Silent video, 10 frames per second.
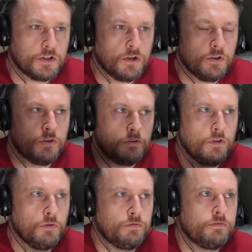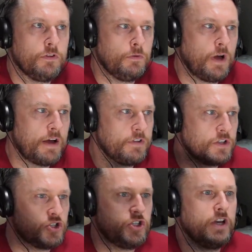And you have
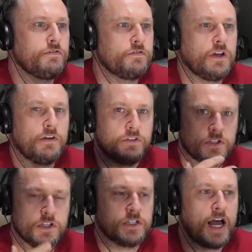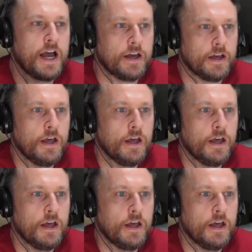this shift, you have this desire